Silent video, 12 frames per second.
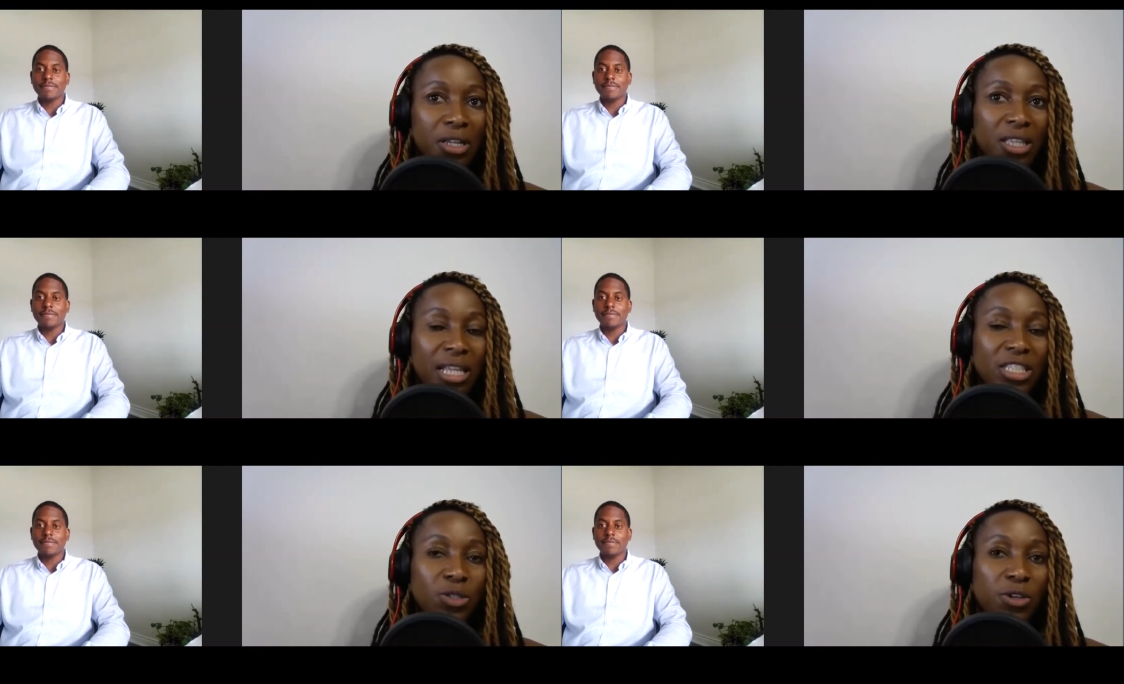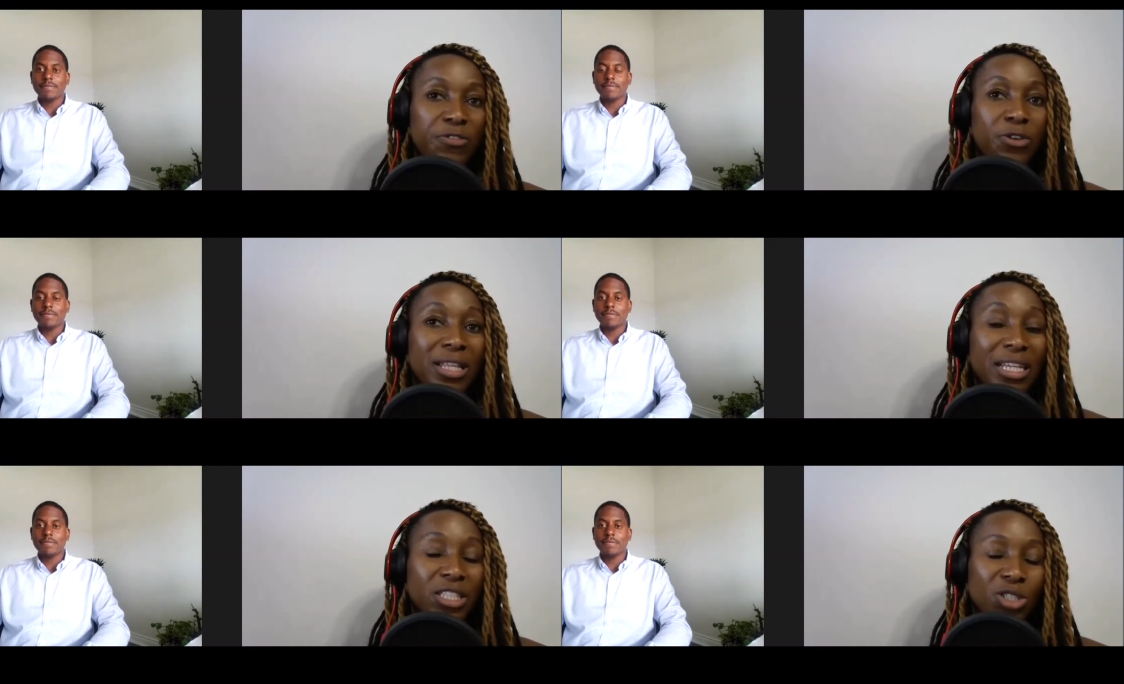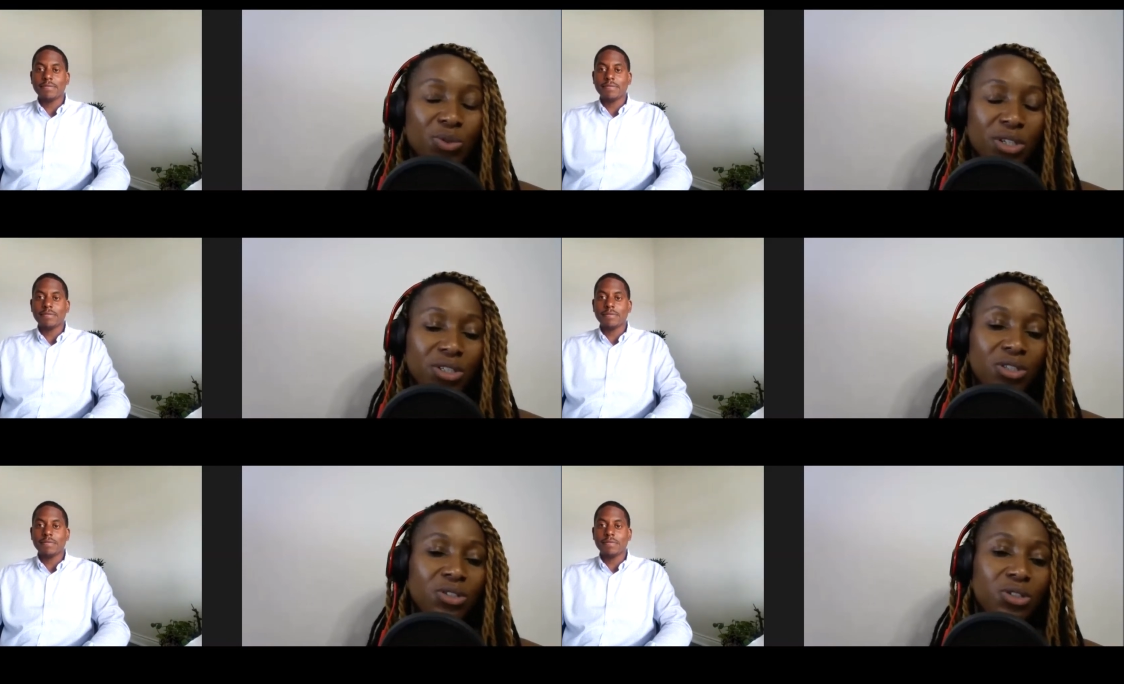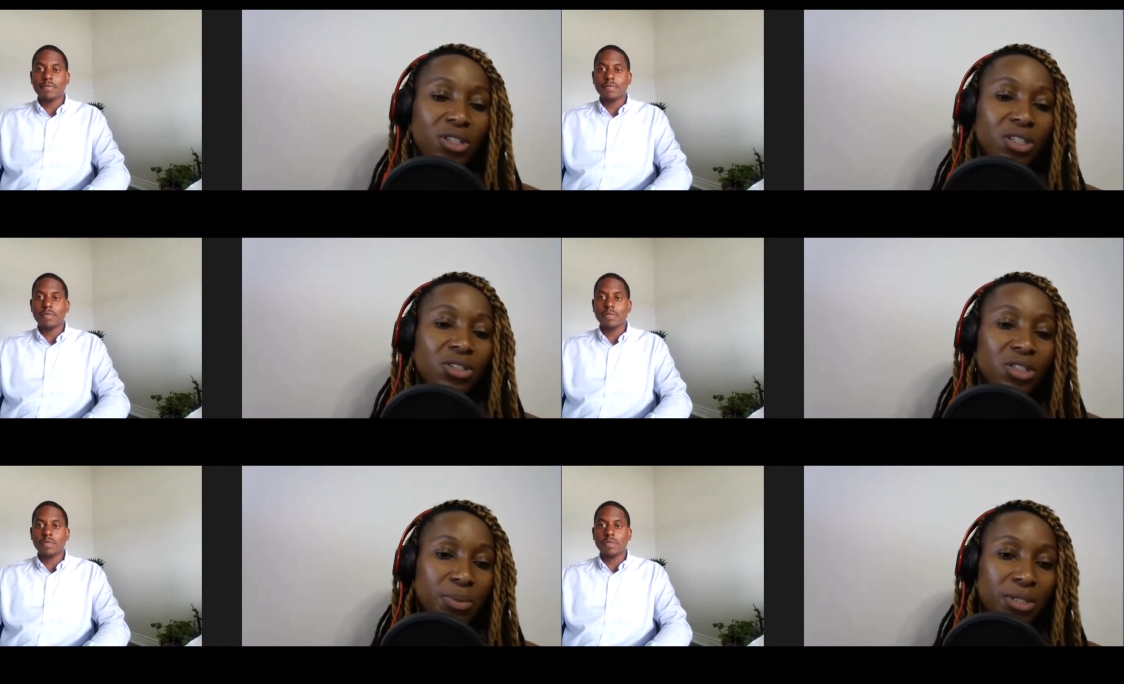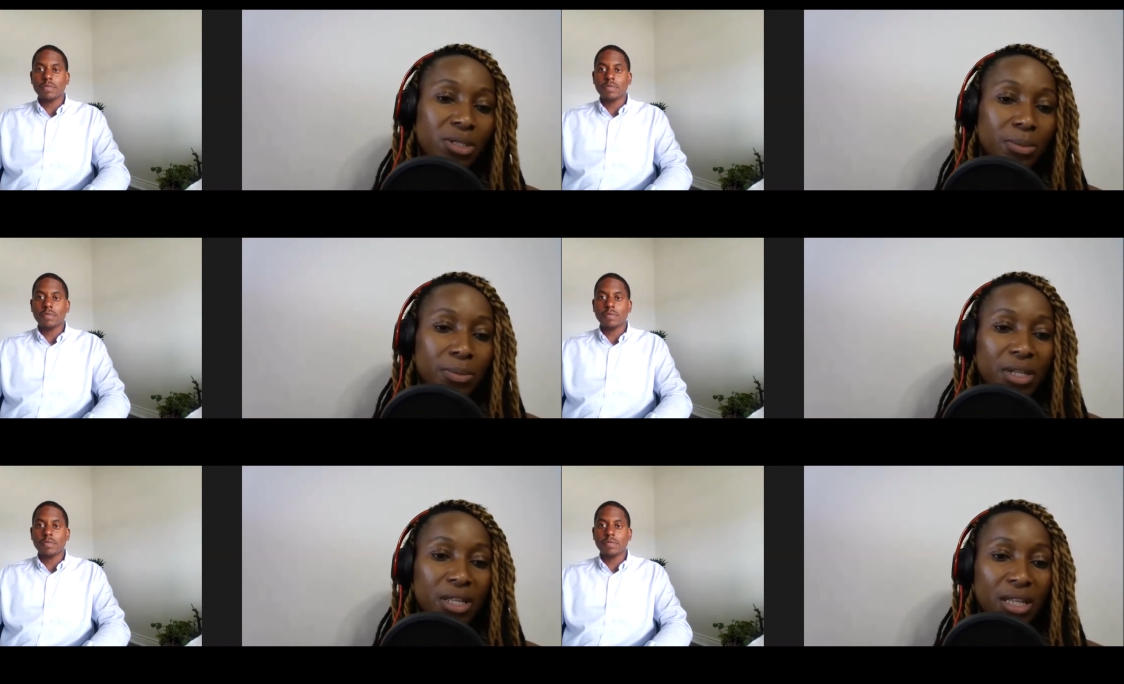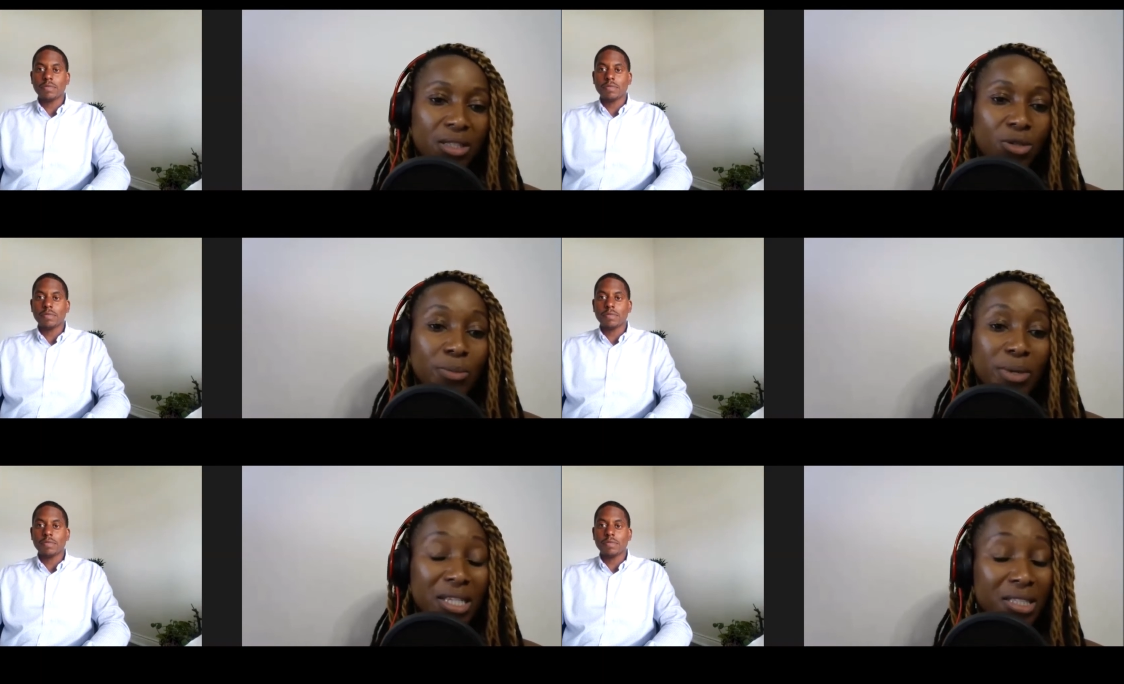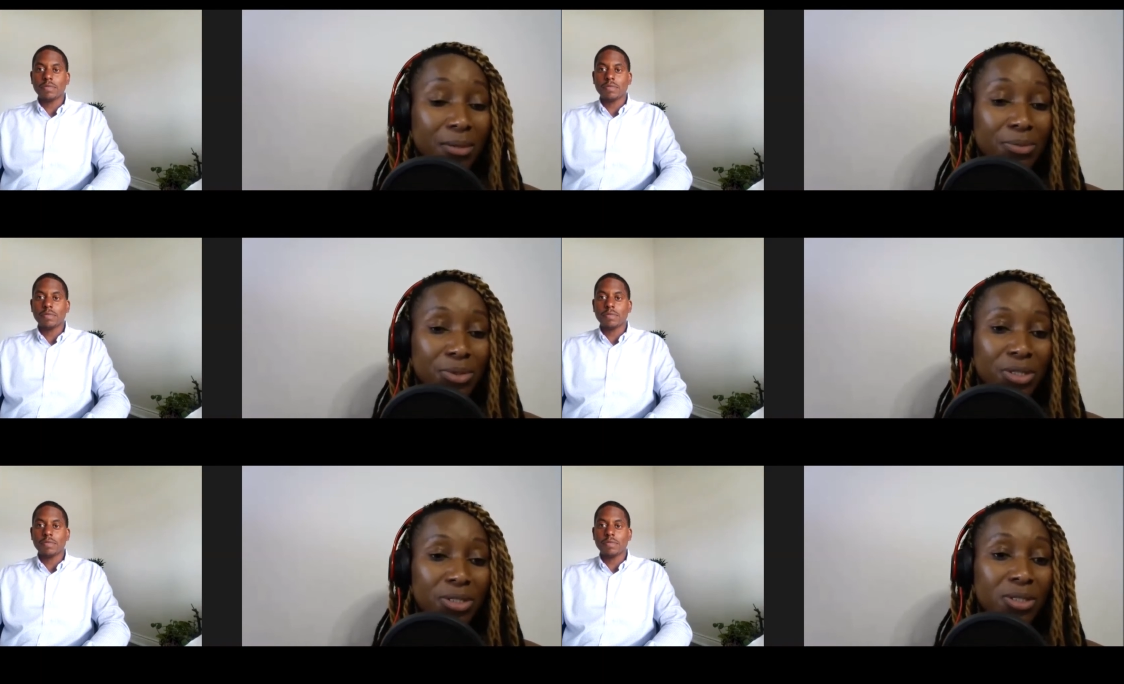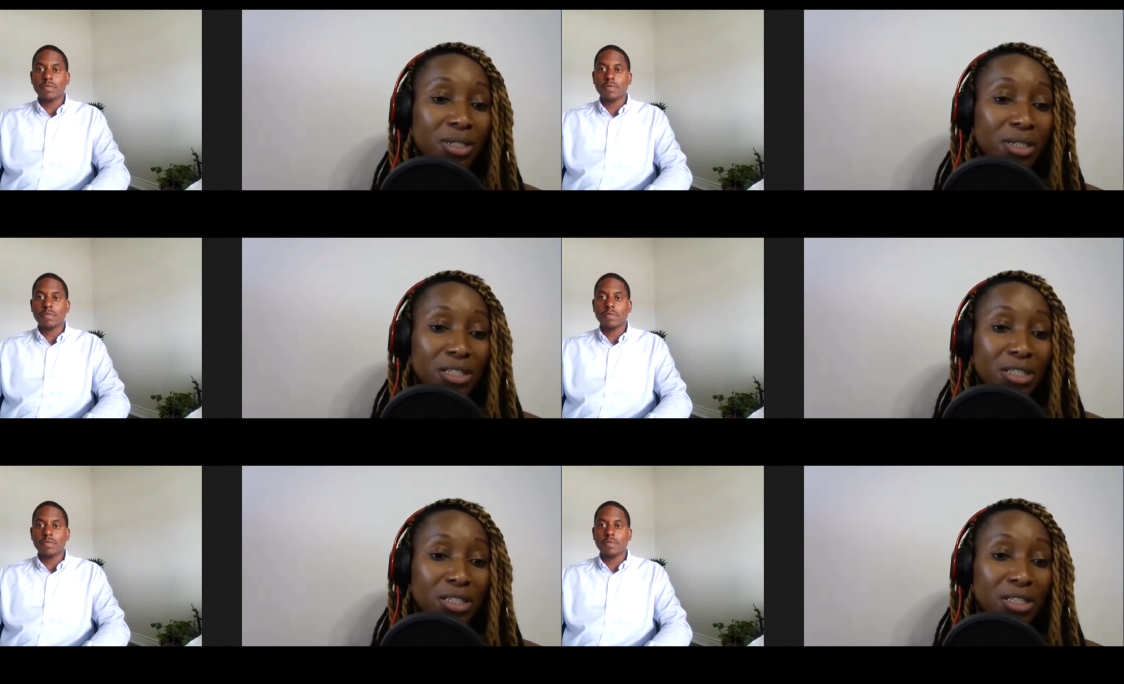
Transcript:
Speaker 1: in that, if you're in that situation, you do need to speak to somebody. Like, don't make assumptions.